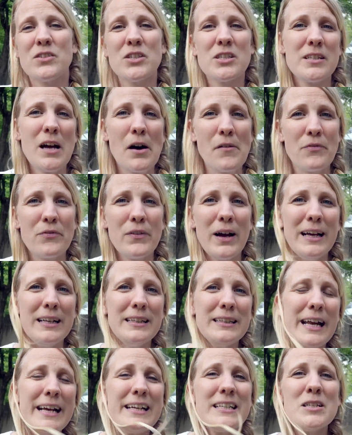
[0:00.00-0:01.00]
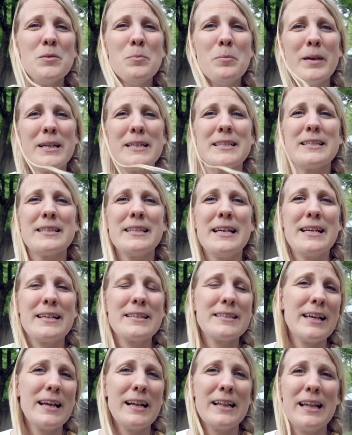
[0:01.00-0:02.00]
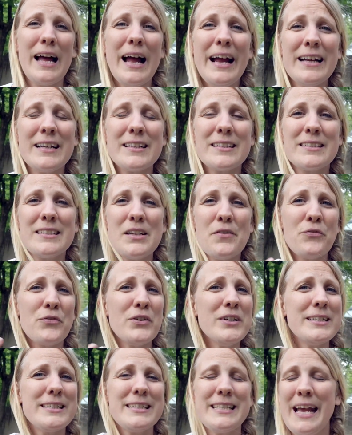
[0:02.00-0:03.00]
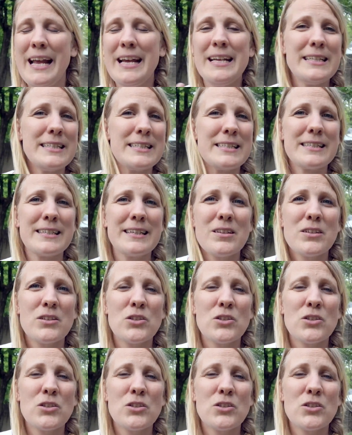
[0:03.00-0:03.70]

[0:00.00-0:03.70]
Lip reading: stuff. I like to mix things. I like different tastes.